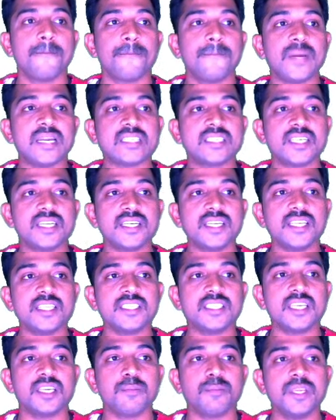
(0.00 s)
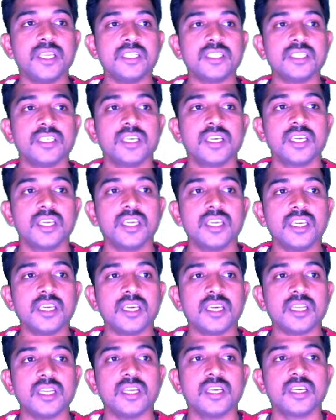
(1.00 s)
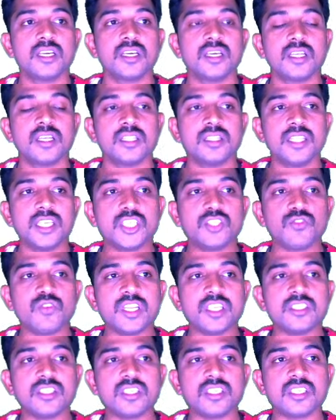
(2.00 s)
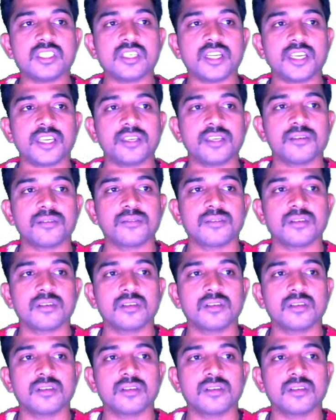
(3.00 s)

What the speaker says: Percentage D means here this one is a string.